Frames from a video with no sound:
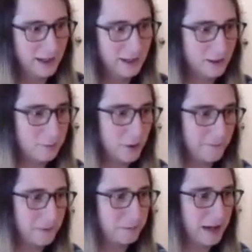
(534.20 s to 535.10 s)
the
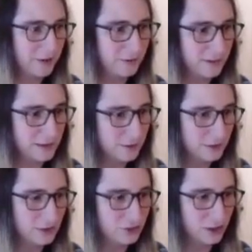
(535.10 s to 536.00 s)
perfect patterns that you
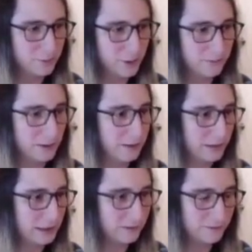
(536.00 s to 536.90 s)
can jump over and
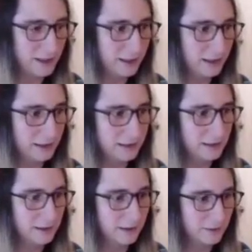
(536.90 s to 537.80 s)
everything's fine, and
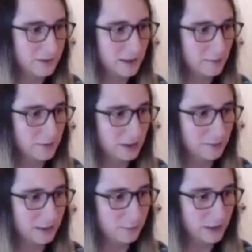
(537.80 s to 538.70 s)
then other times it'll
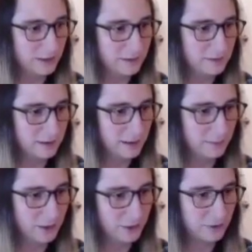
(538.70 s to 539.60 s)
be like, well, this is a
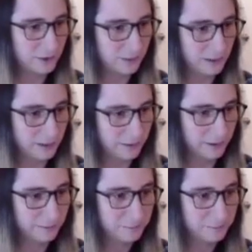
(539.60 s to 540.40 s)
nightmare to try to run through.